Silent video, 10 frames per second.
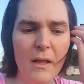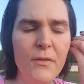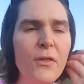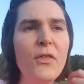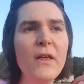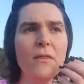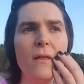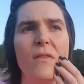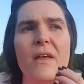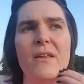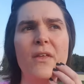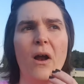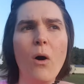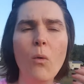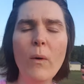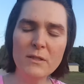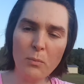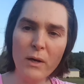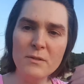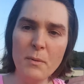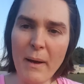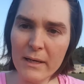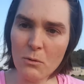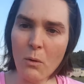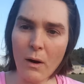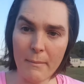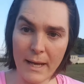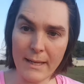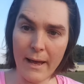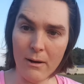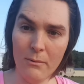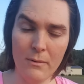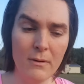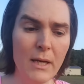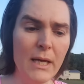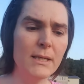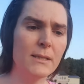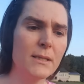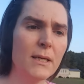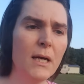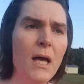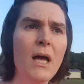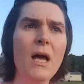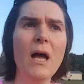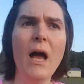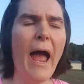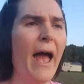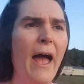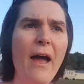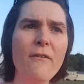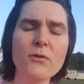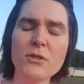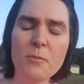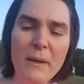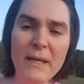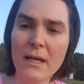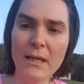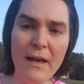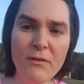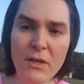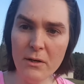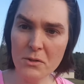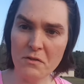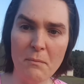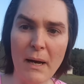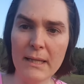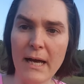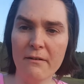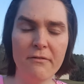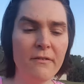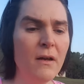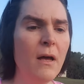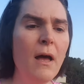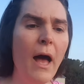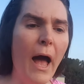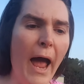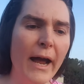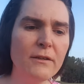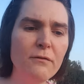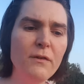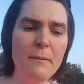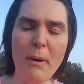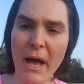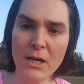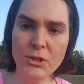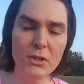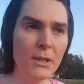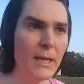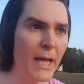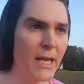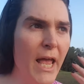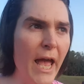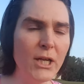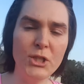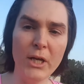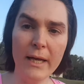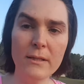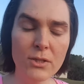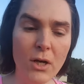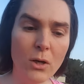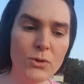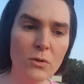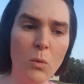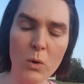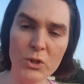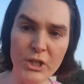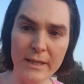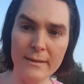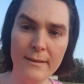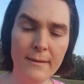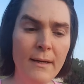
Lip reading: the thing that always brings me back to where I'm at now is after spending 11 years of my life actively, passionately engaging in this culture war shit,